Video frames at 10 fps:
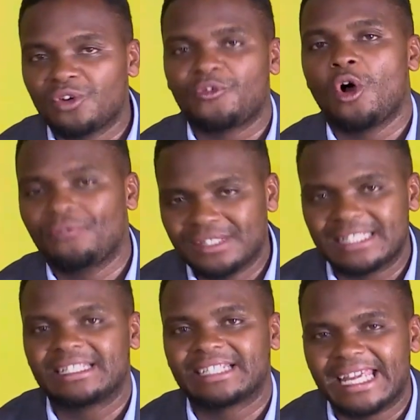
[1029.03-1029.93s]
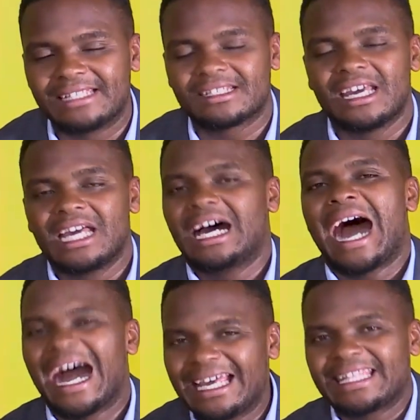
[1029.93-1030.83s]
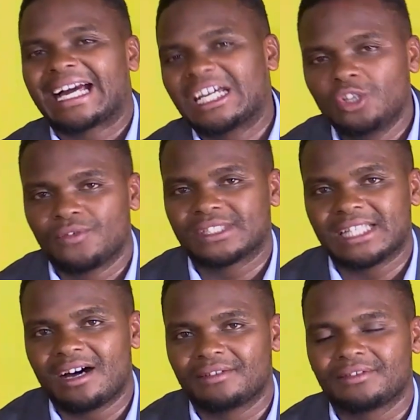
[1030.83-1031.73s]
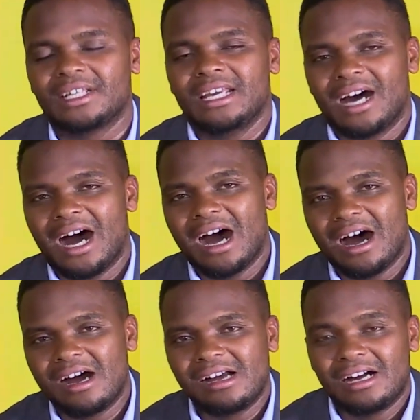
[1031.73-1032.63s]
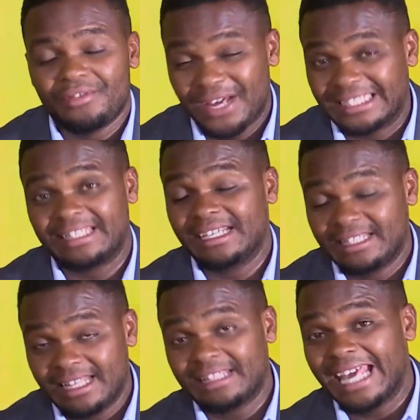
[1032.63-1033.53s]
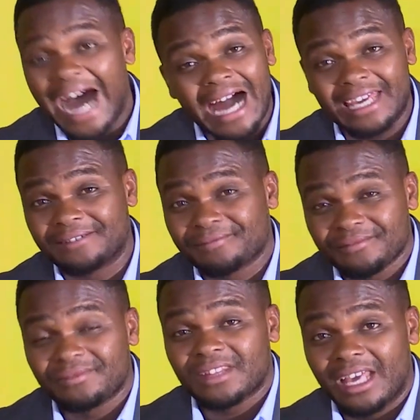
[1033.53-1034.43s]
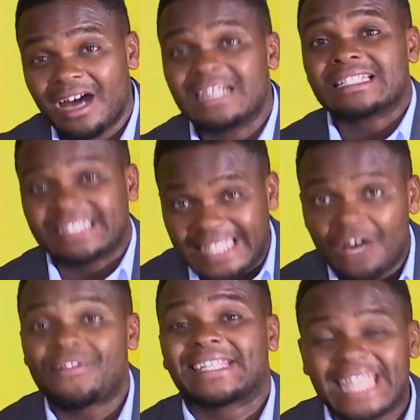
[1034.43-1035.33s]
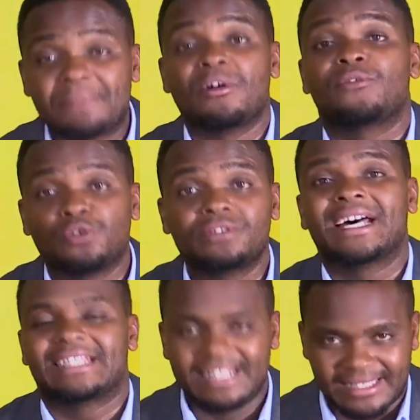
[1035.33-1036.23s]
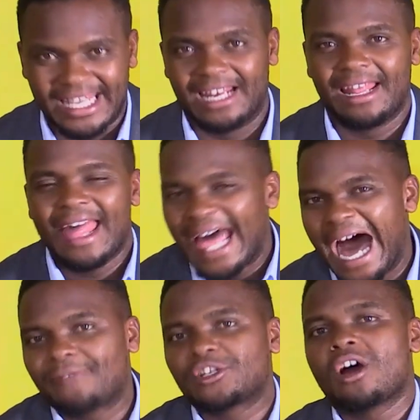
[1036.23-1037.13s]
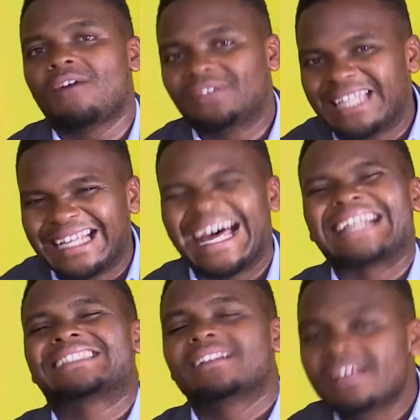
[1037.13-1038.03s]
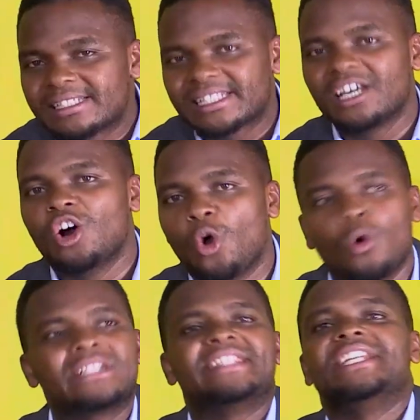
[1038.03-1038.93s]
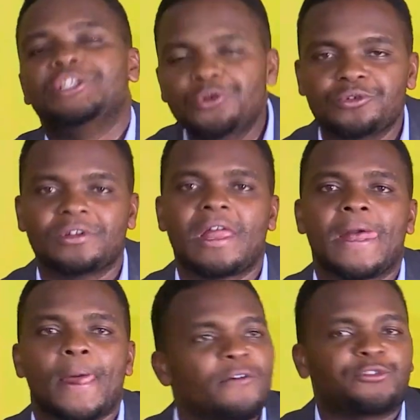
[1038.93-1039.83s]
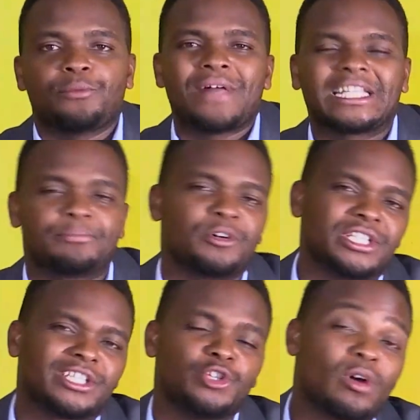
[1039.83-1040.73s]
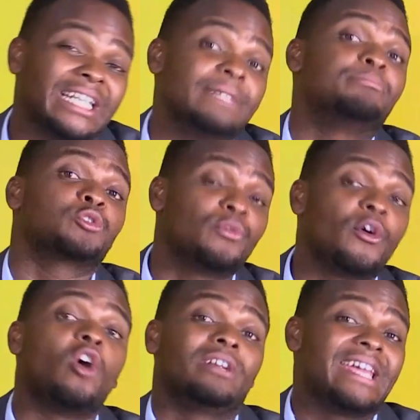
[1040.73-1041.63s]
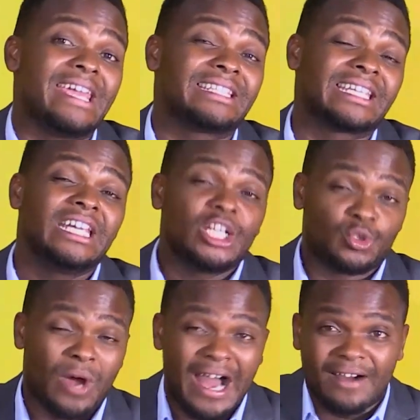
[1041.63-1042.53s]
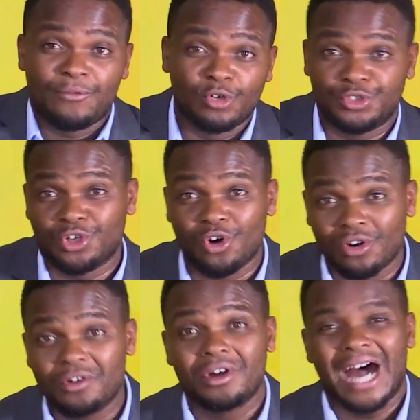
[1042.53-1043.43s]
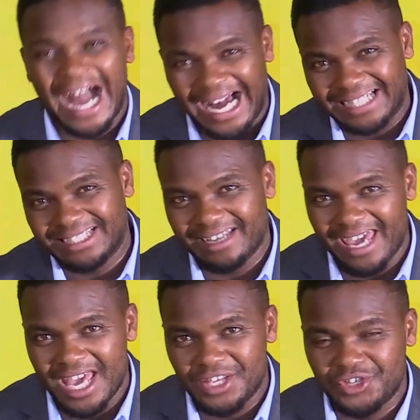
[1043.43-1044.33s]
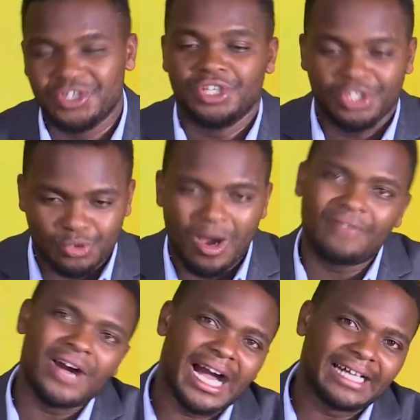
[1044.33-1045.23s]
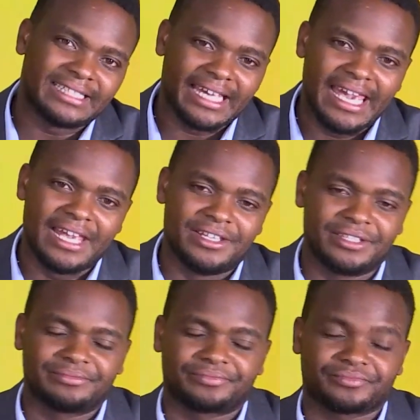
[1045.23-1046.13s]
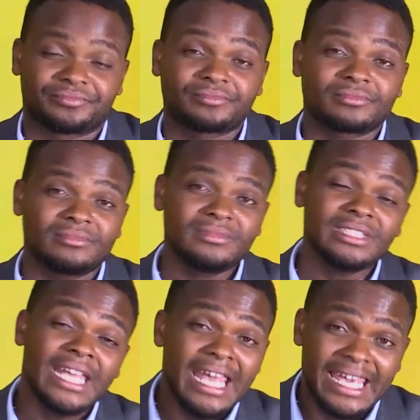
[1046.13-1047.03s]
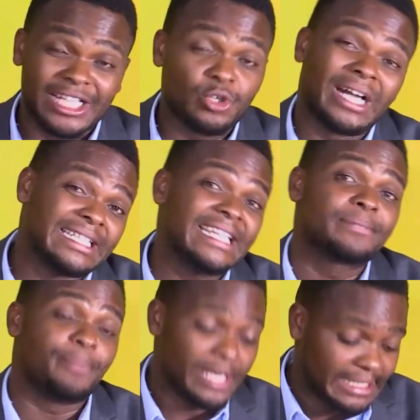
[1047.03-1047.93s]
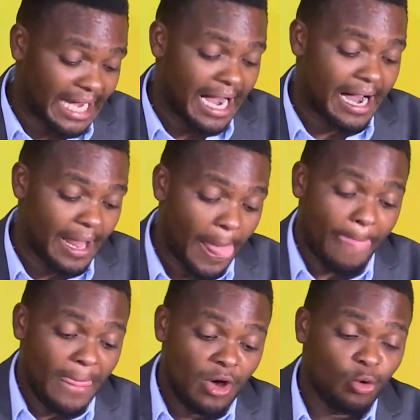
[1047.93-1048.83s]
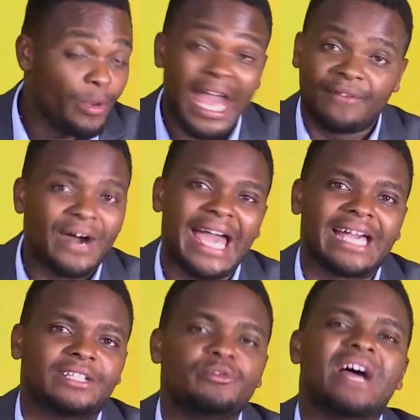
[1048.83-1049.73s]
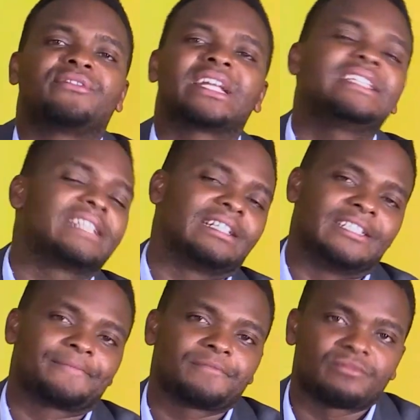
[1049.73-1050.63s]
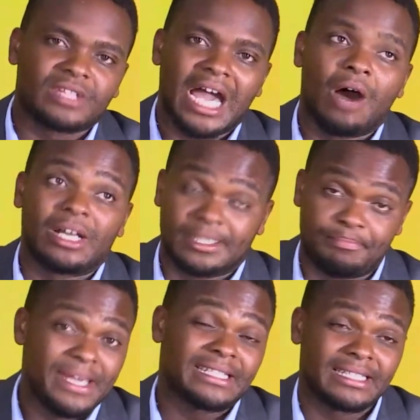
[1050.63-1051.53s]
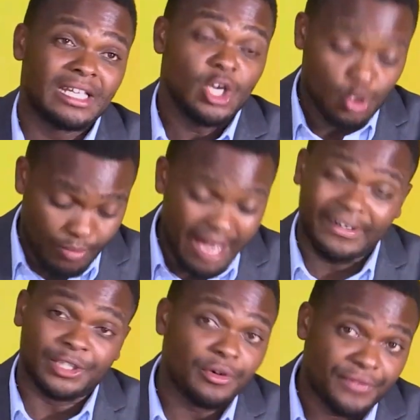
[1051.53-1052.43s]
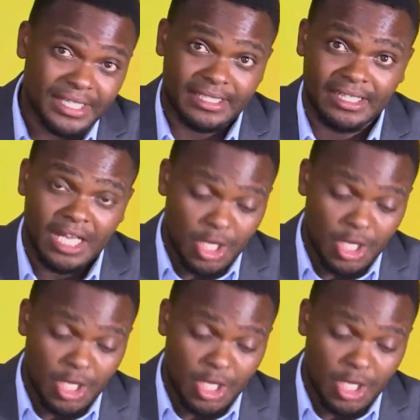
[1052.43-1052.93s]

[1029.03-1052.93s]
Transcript: of offices they rent. Hire the kind of staff that they hire. Yeah, sell the type of good that they sell. After you have done at least what they do, from that point you can improve on it to have what you call a cutting edge. To have a cutting edge. Yeah, so at this point, we have rented our space. We have an office.